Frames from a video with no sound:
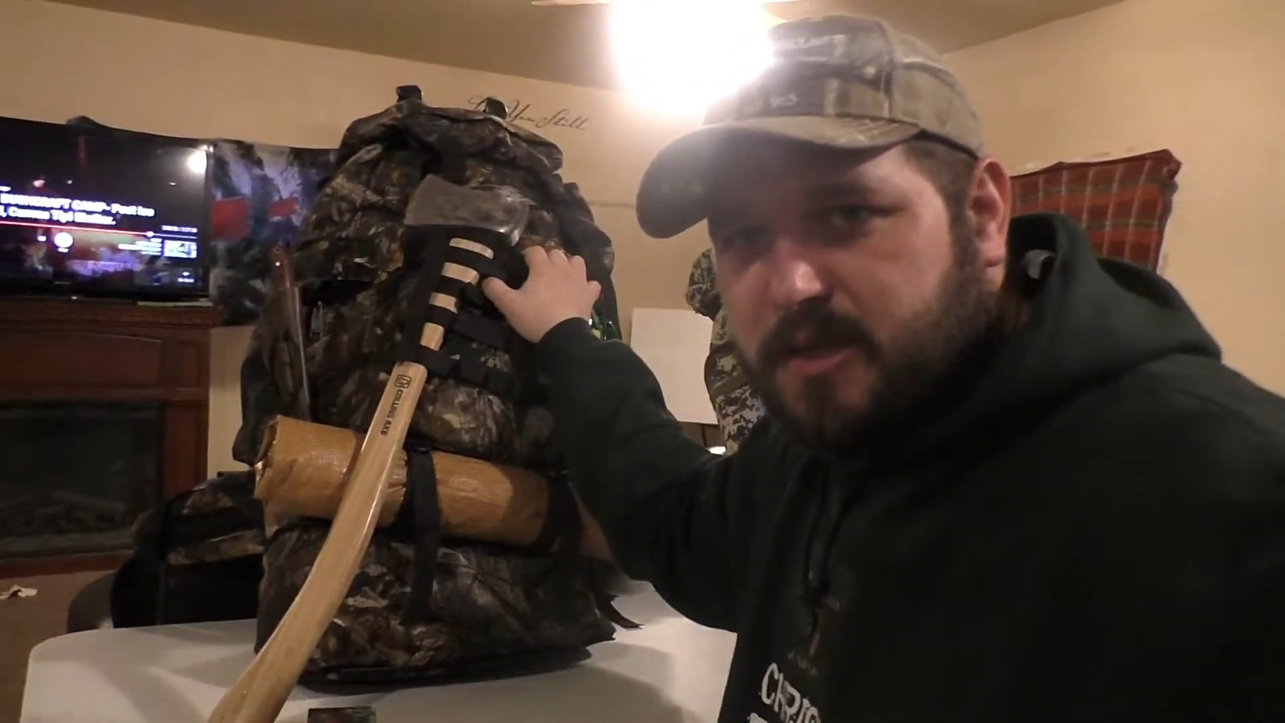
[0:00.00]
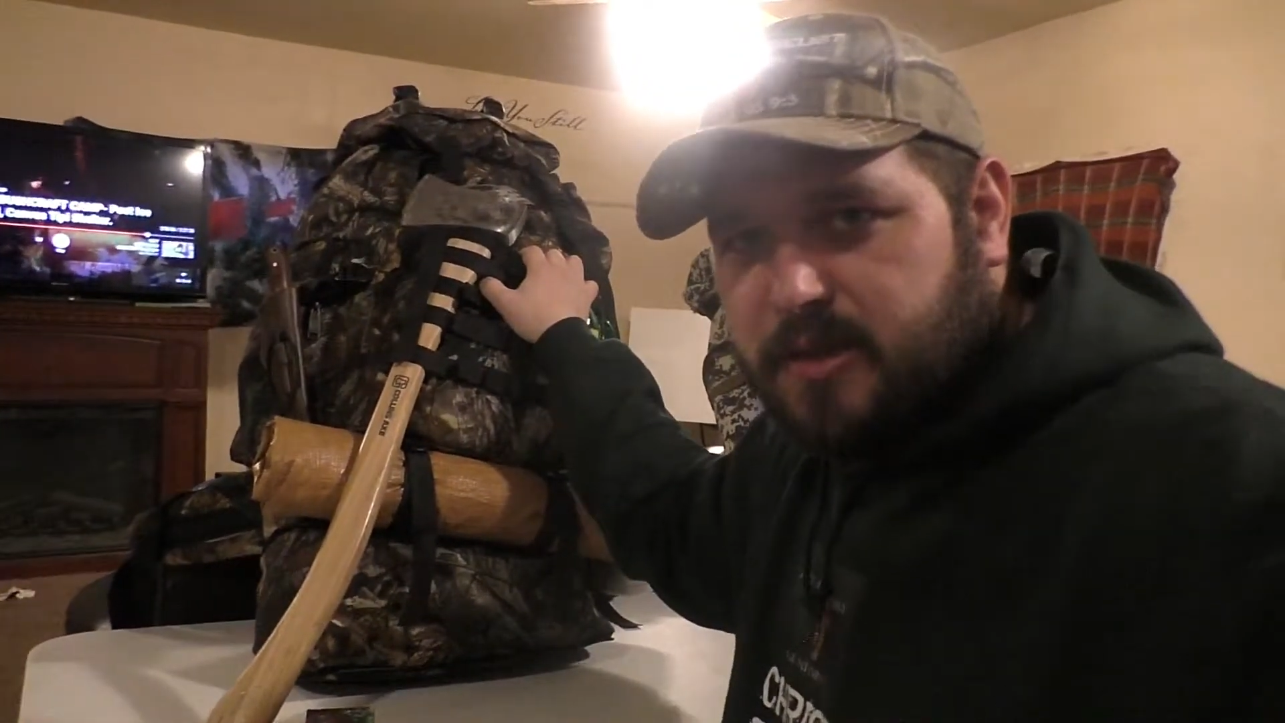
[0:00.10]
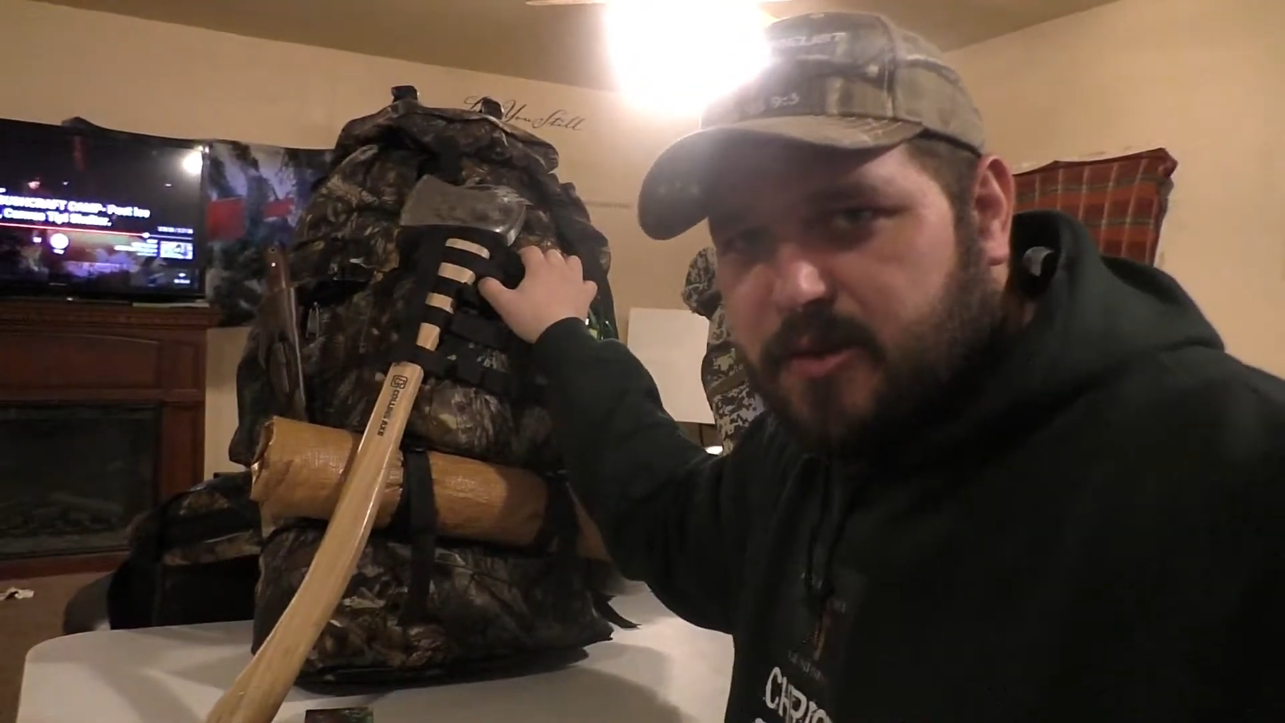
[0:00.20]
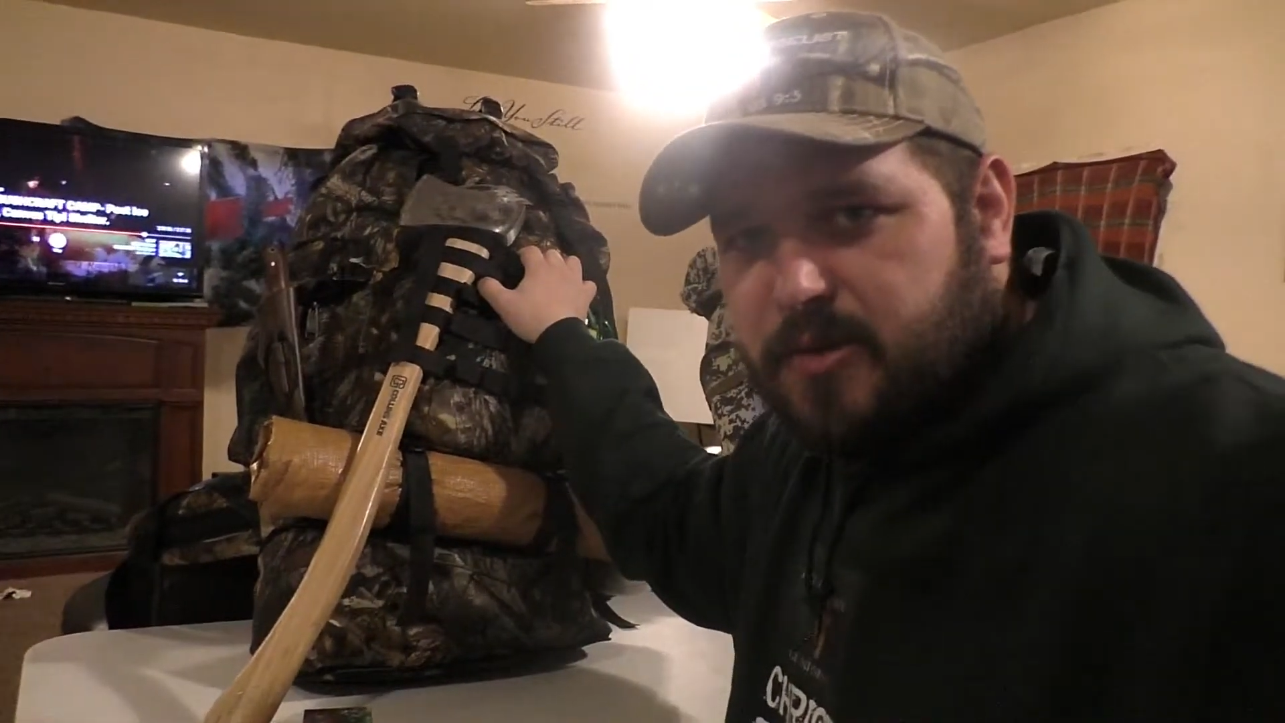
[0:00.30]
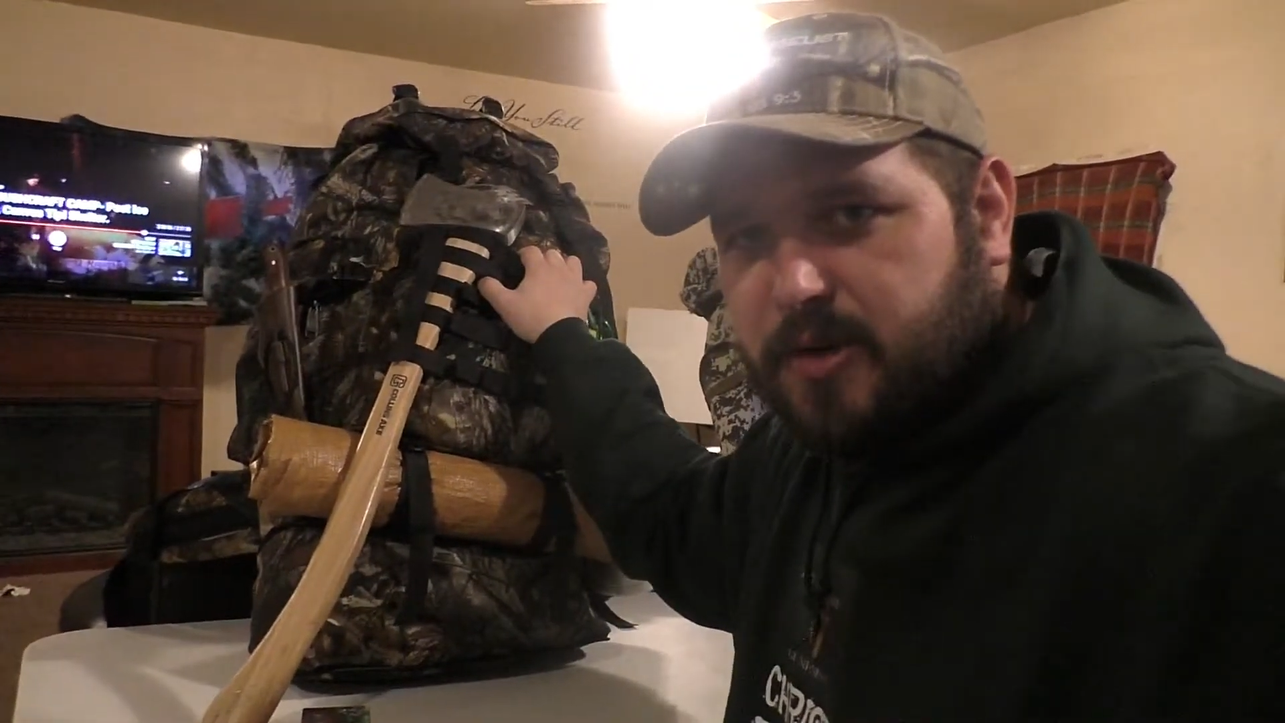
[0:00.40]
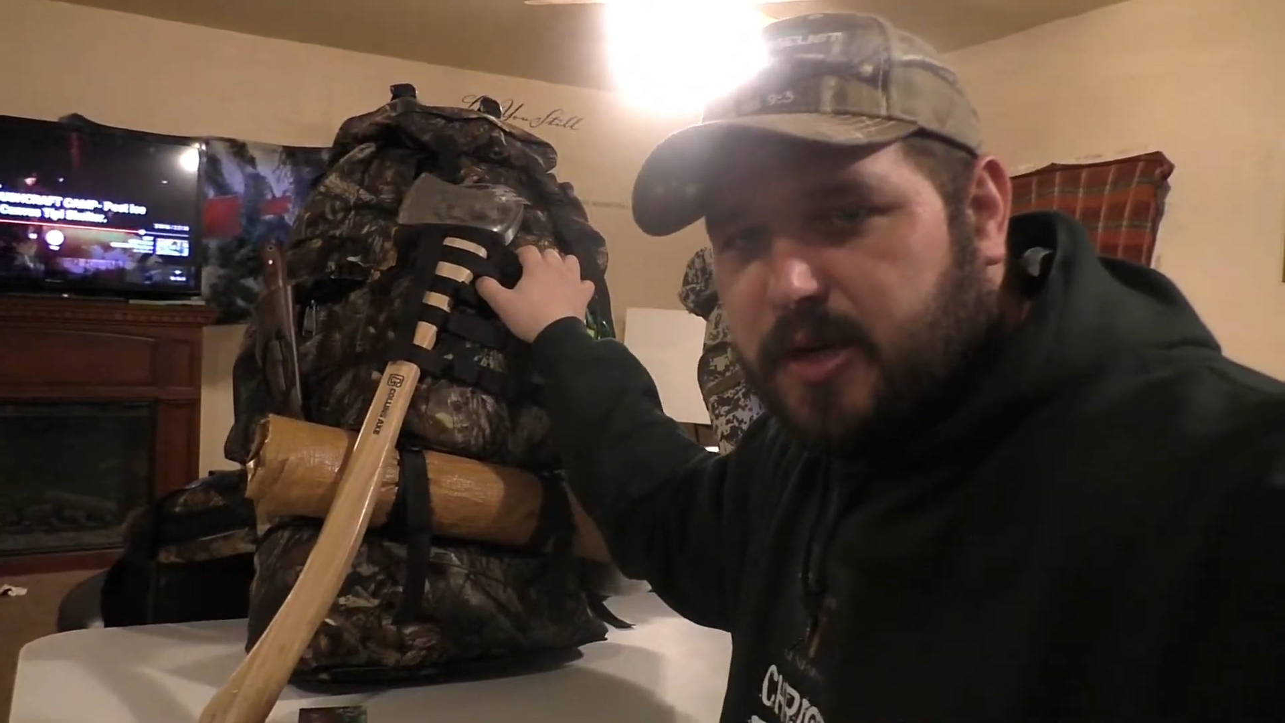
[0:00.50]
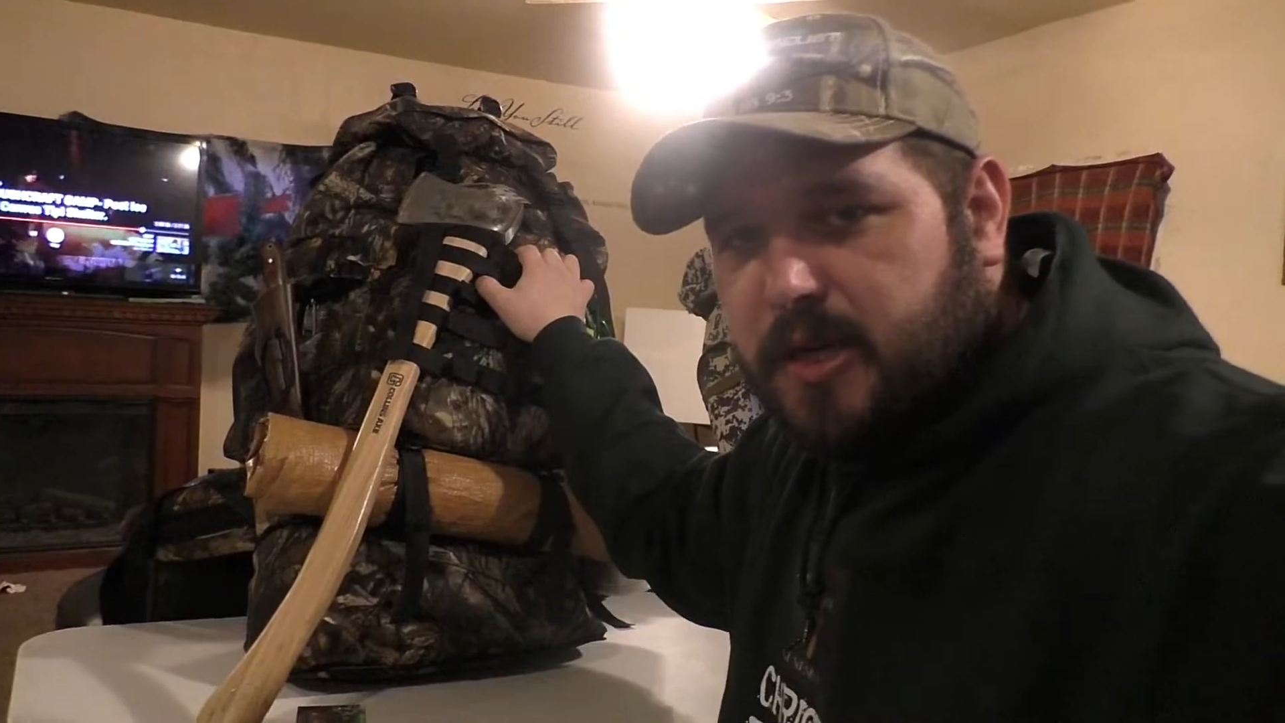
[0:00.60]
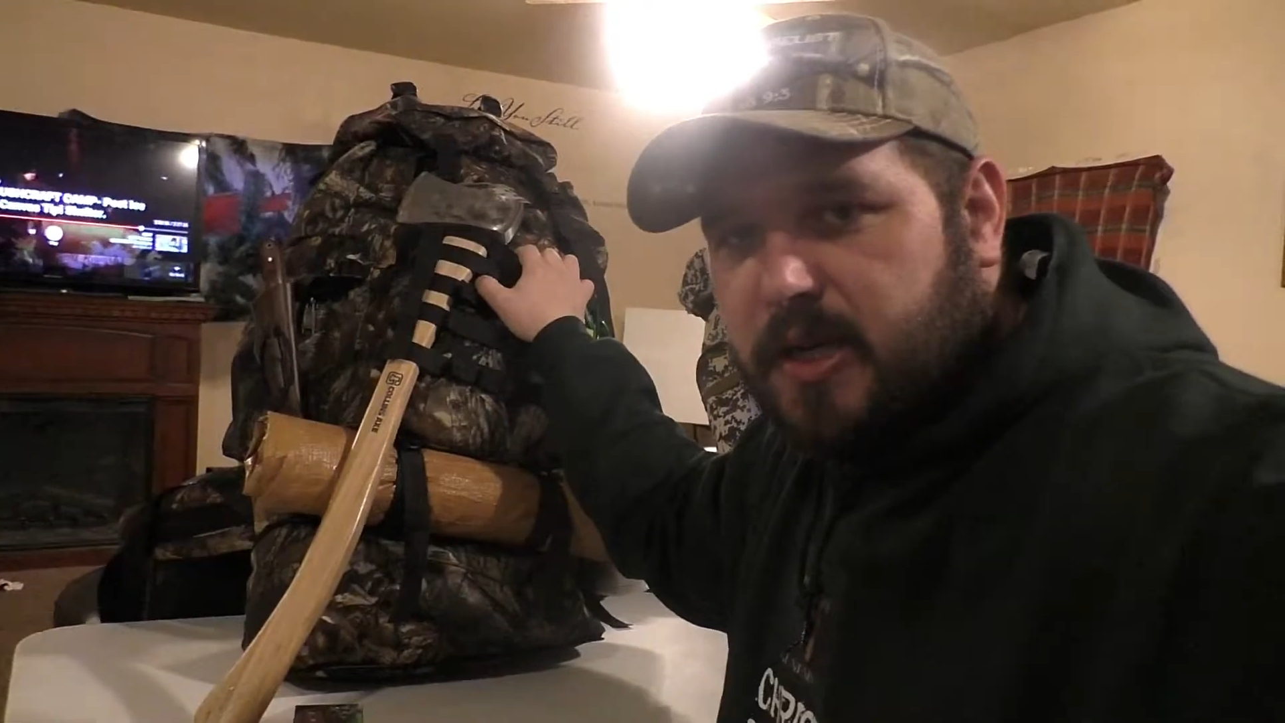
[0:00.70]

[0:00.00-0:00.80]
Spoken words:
little crooked.